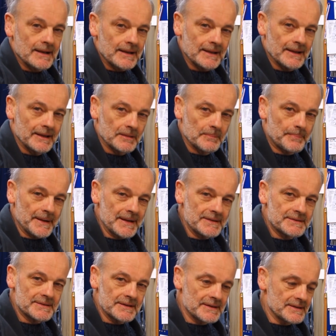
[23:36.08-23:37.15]
little
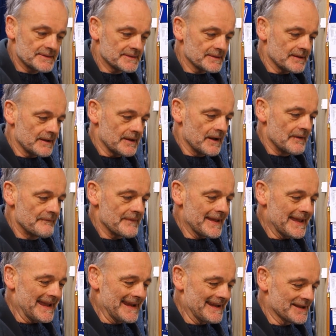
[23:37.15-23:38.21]
pieces of
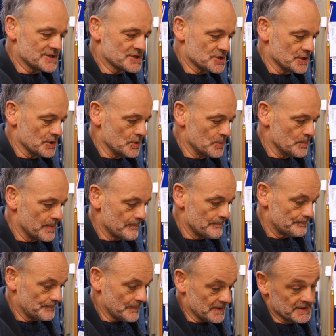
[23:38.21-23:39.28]
inner tube,
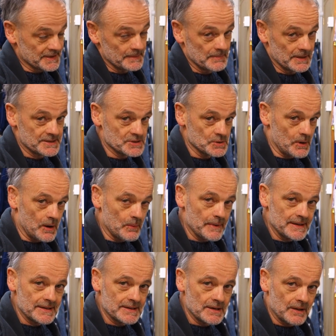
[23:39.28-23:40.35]
similar to what
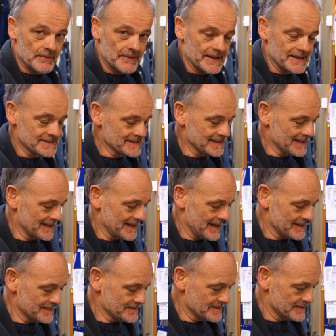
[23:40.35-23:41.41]
we did on the
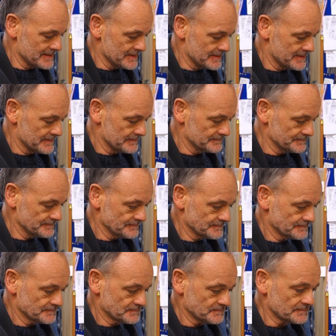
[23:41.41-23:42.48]
interconnectors.
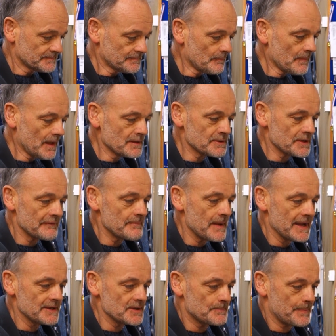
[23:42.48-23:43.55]
So I've
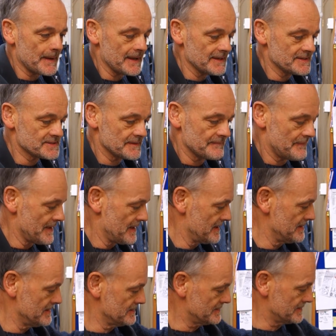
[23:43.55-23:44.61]
made up 8 of
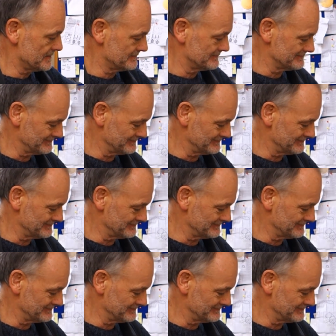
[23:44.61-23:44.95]
these.